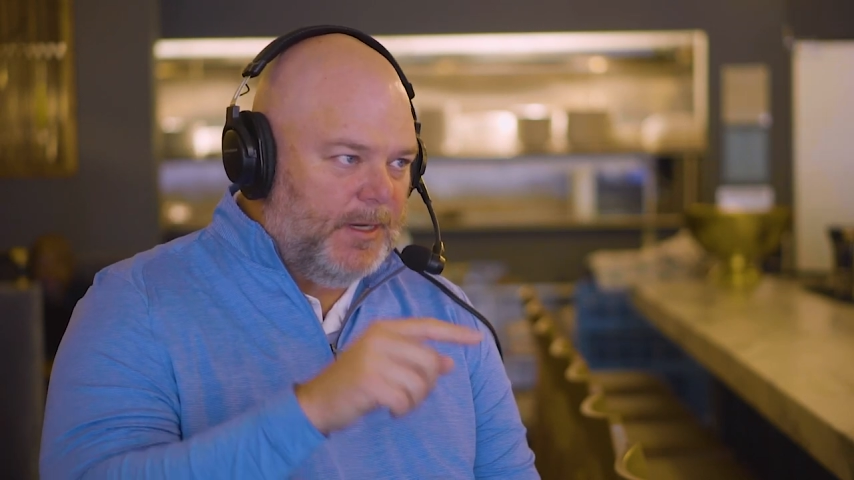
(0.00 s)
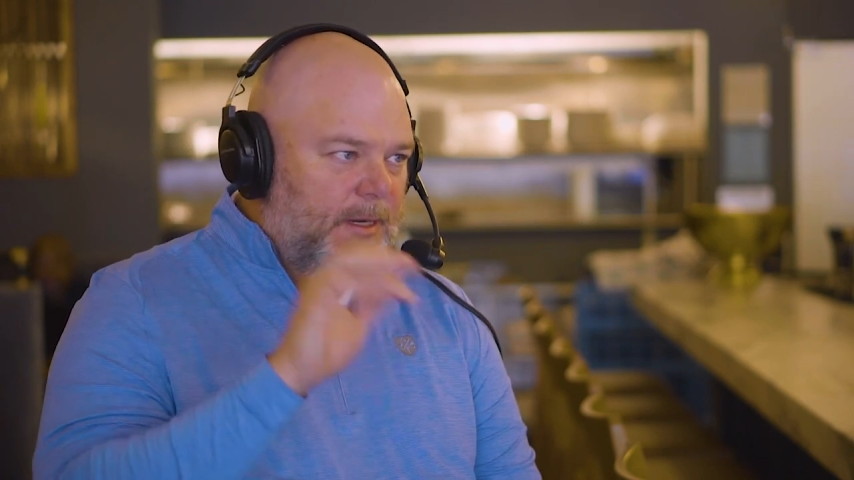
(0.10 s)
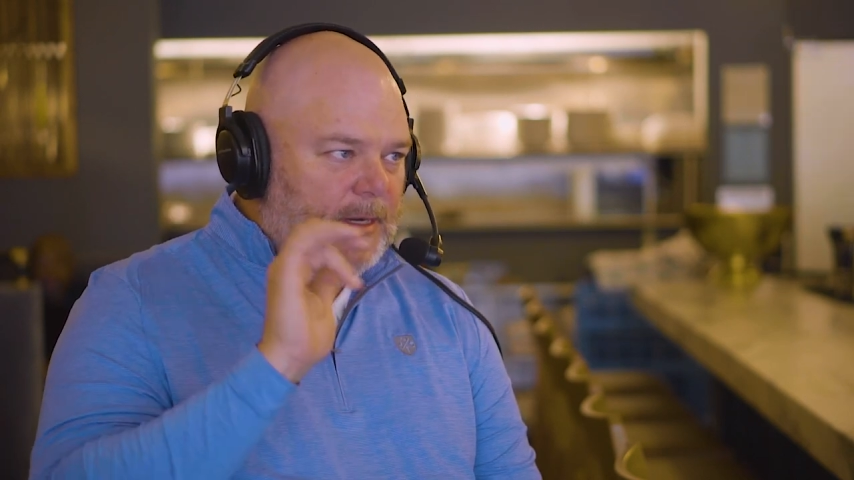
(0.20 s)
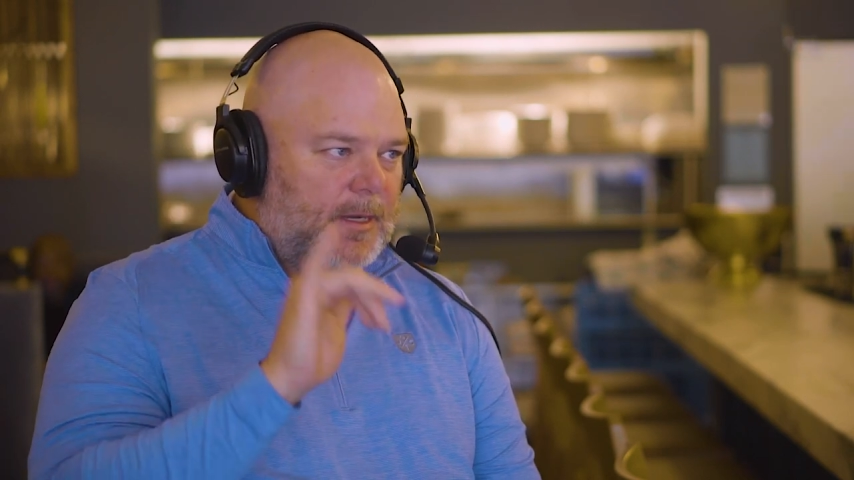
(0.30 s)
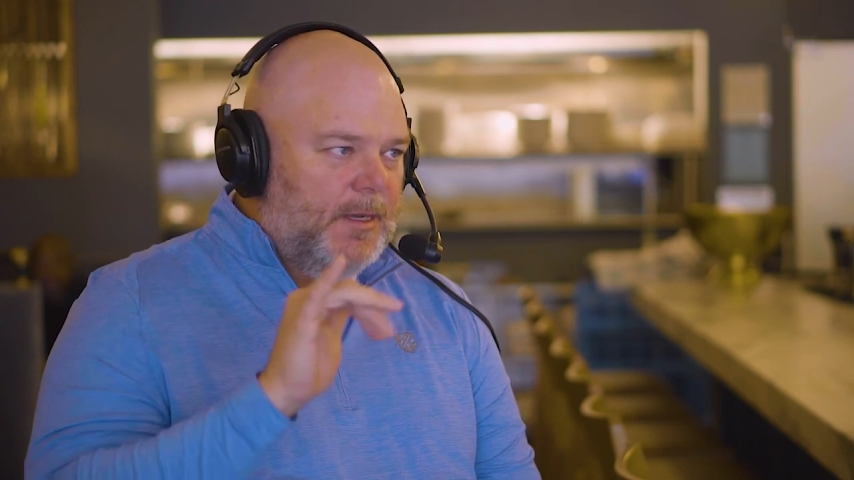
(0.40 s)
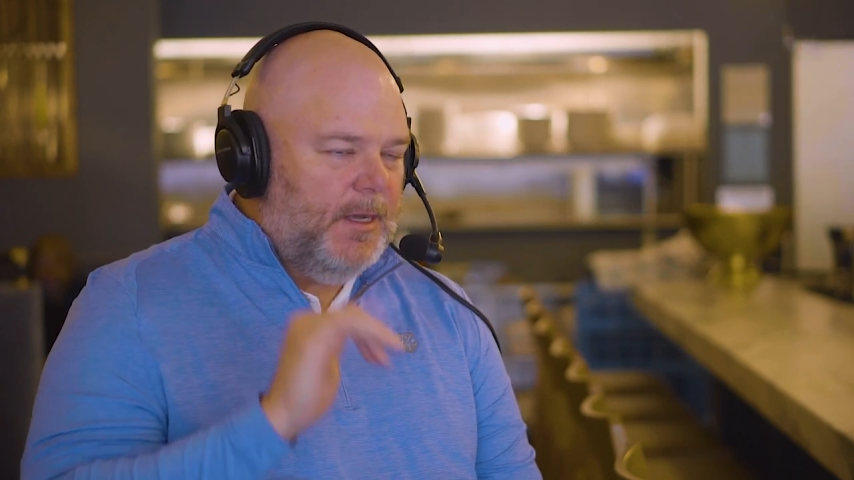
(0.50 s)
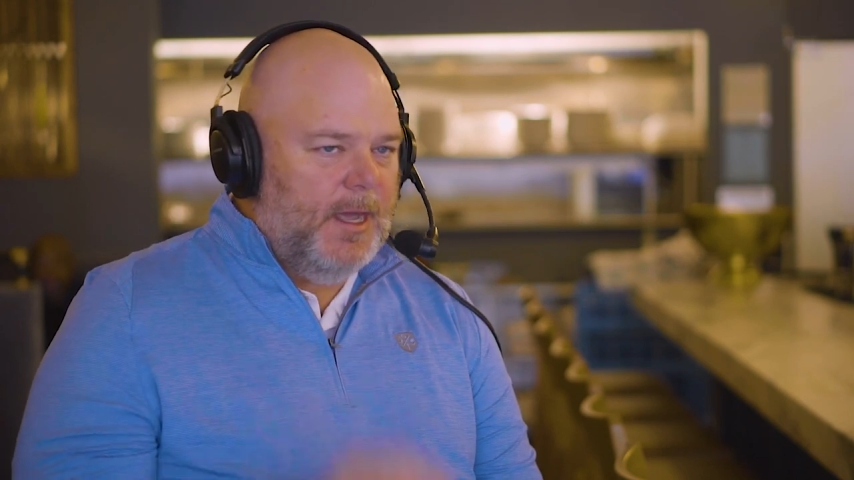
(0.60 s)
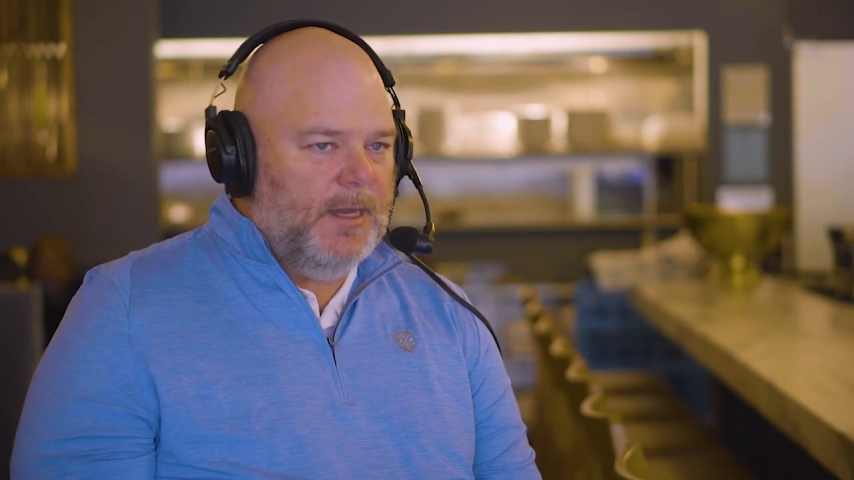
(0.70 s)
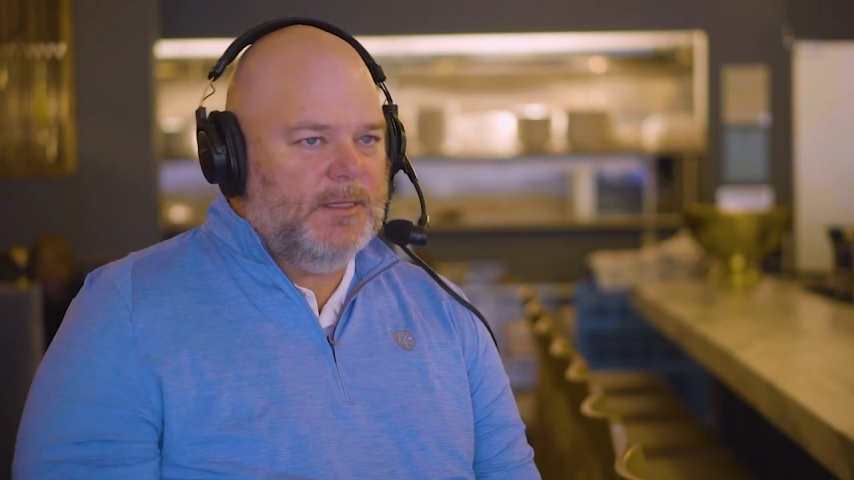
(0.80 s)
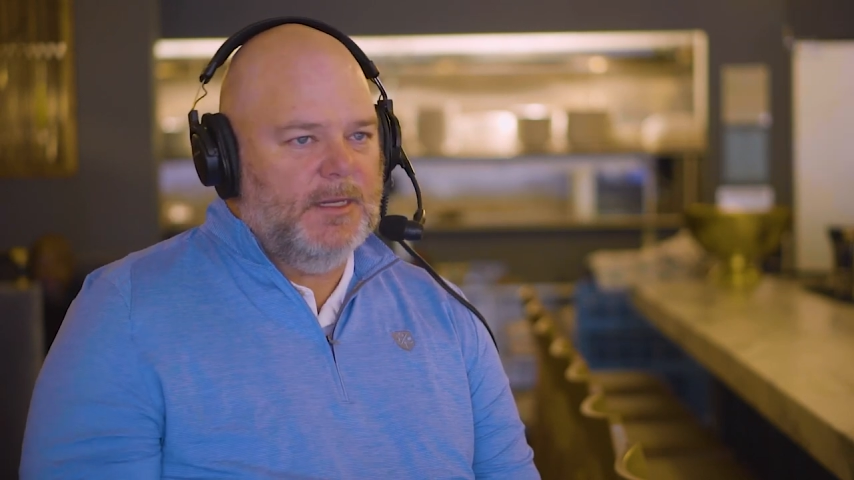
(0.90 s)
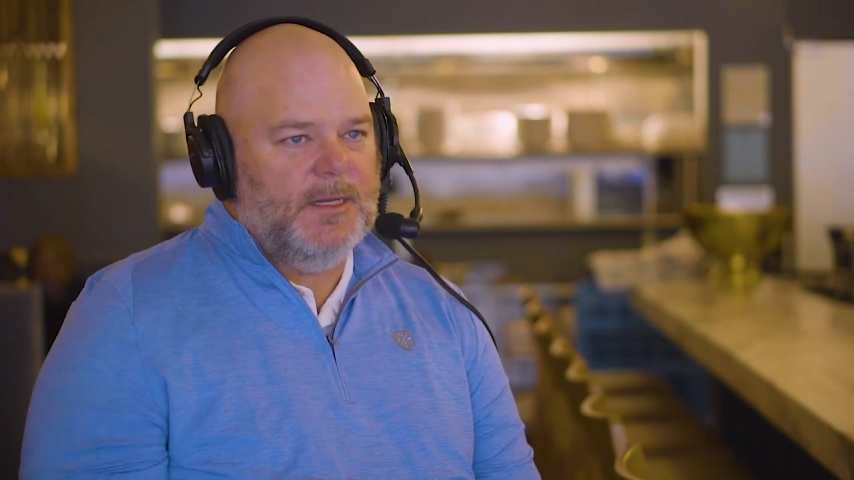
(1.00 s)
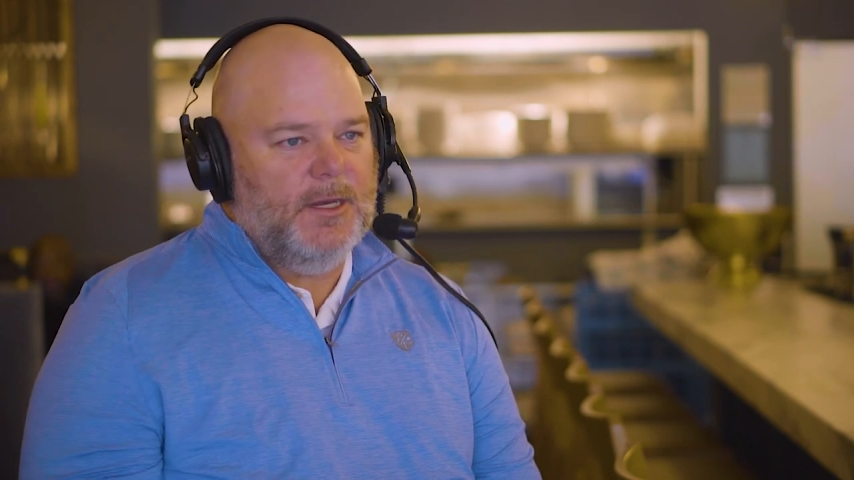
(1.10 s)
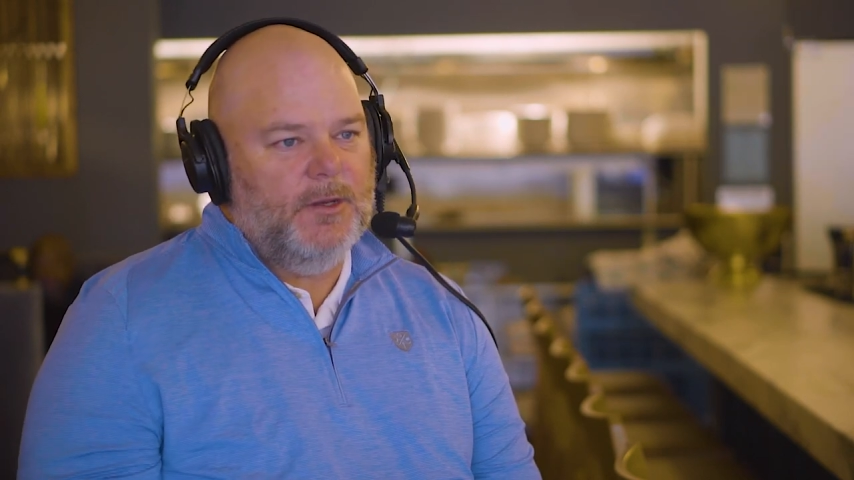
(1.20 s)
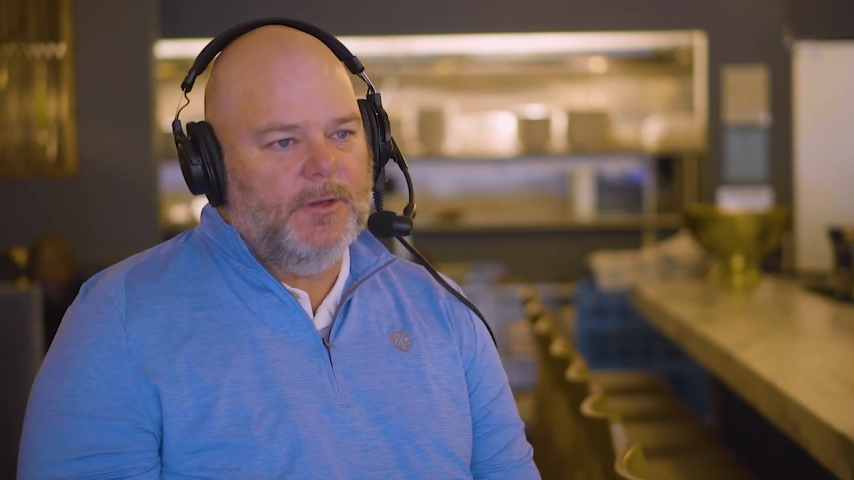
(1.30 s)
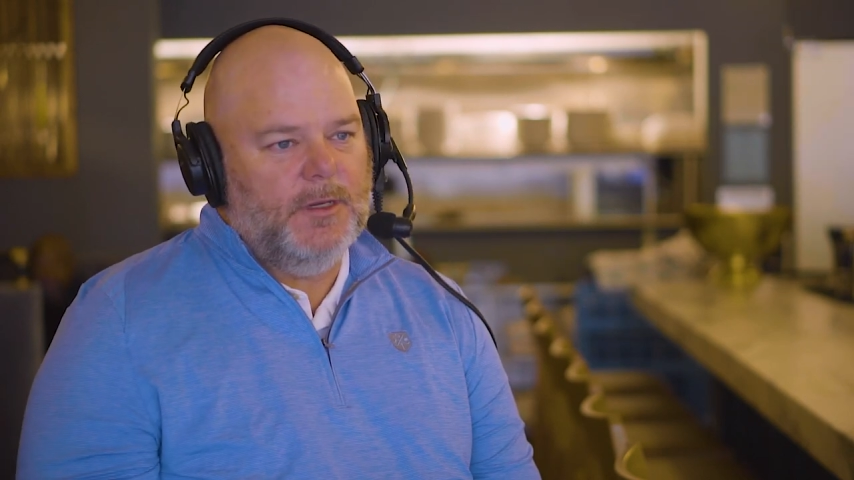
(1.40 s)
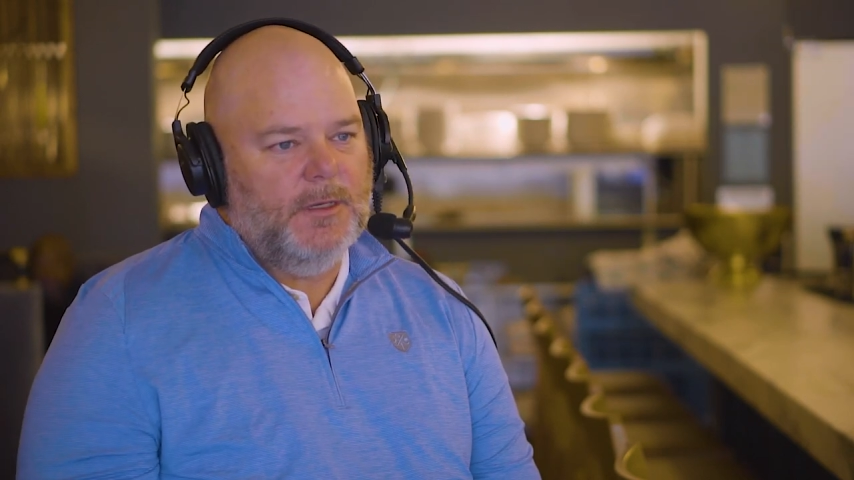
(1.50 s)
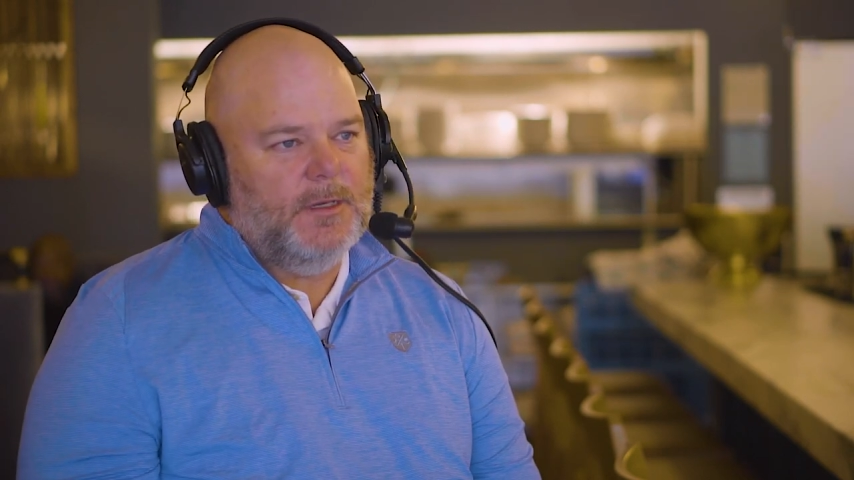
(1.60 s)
Thank you. And it's continuing.